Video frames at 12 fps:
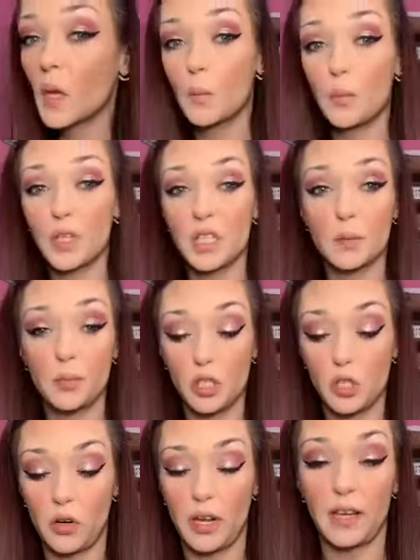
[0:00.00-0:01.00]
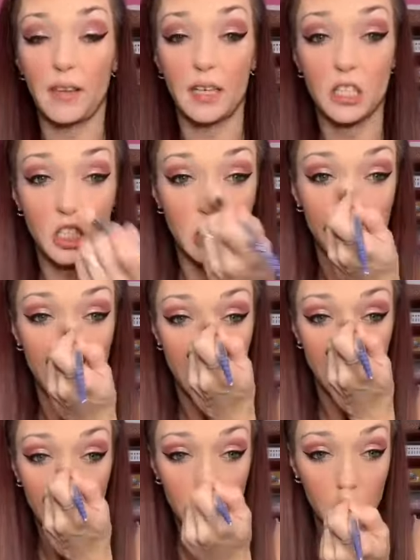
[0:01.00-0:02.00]
But this blush already has like a sheen
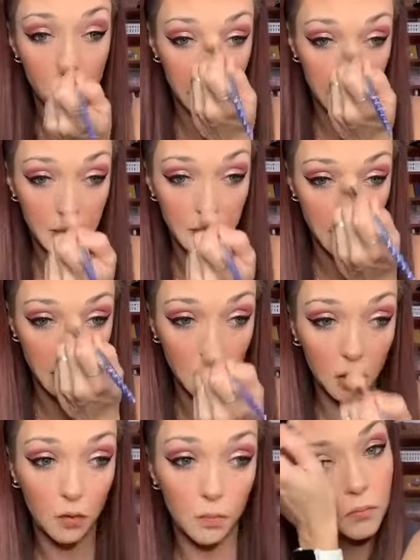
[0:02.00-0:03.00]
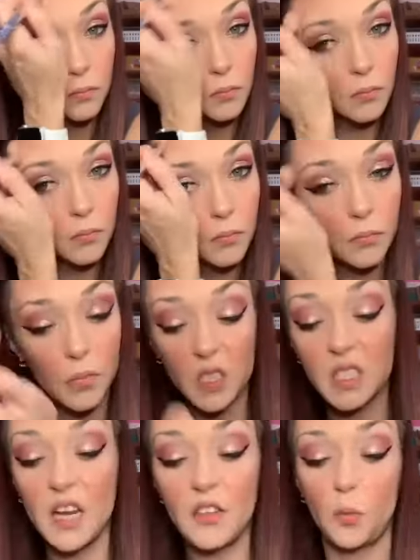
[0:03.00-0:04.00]
to it, so. It's
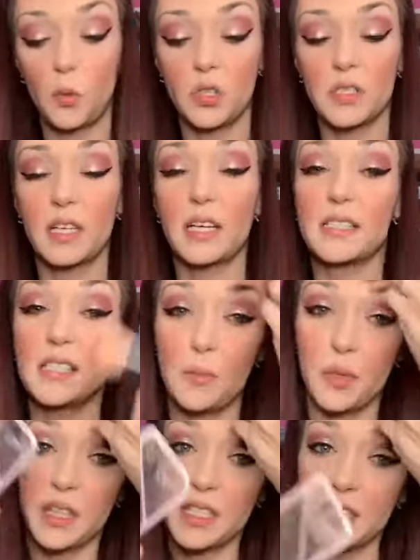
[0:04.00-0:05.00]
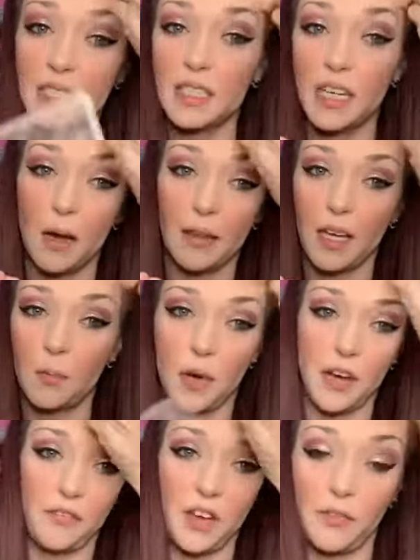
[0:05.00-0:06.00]
not the worst, like I said, but this is not like my
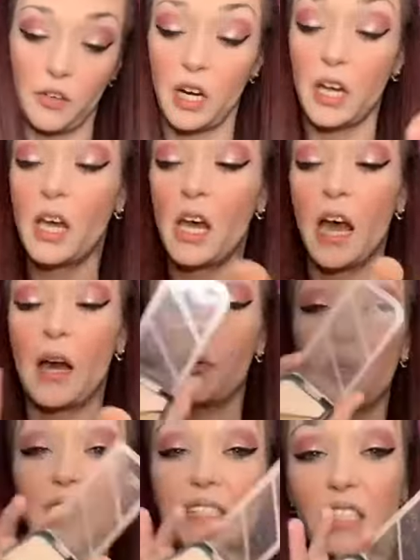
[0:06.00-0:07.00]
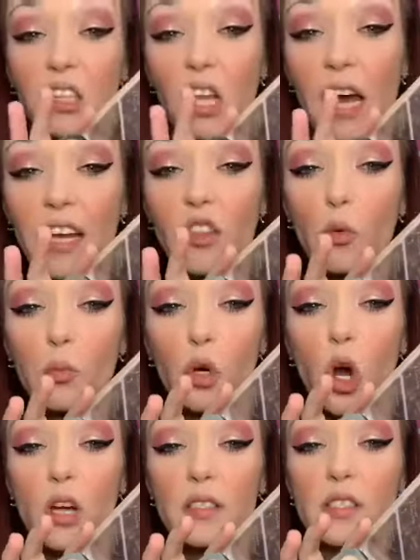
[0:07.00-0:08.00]
favorite. I really did like the
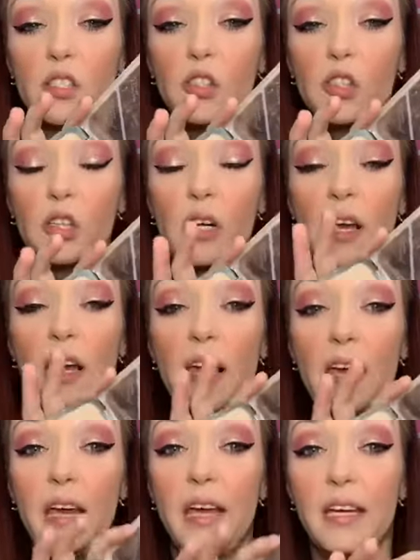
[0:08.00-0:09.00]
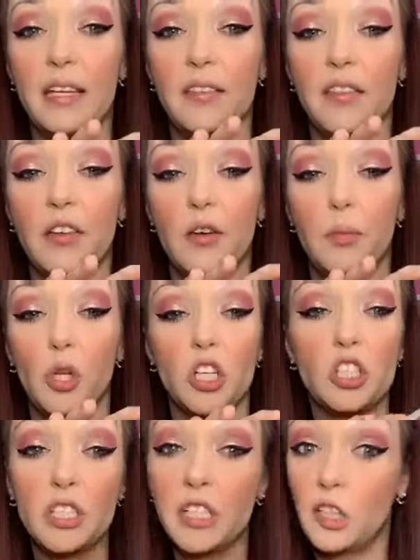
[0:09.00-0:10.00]
bronzer and the
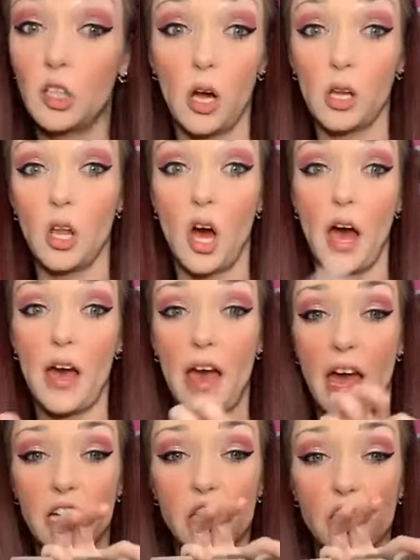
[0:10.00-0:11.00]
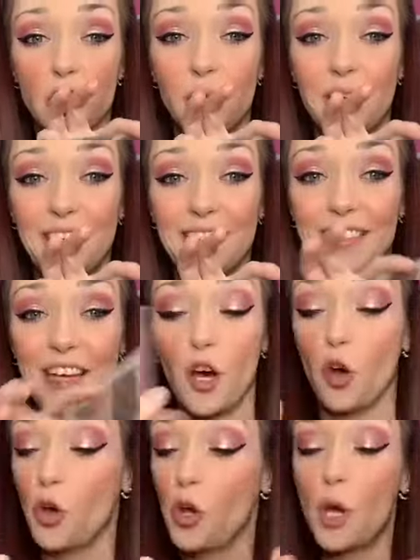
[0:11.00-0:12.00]
blush in here a lot, as you can
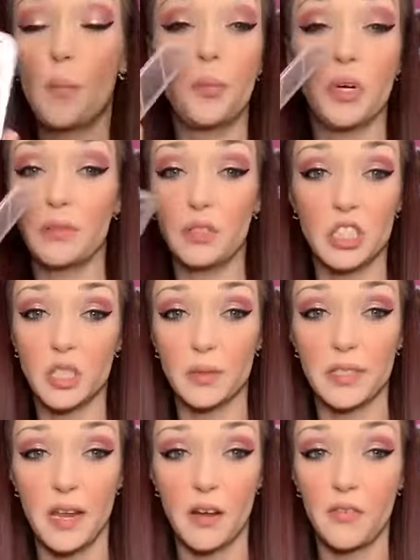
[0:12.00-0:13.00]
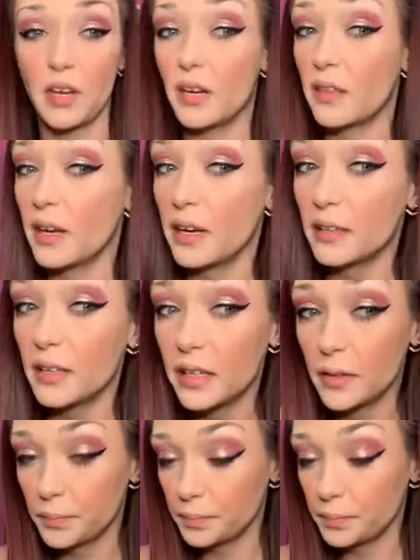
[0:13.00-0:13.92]
tell, but just was not a fan of the highlight.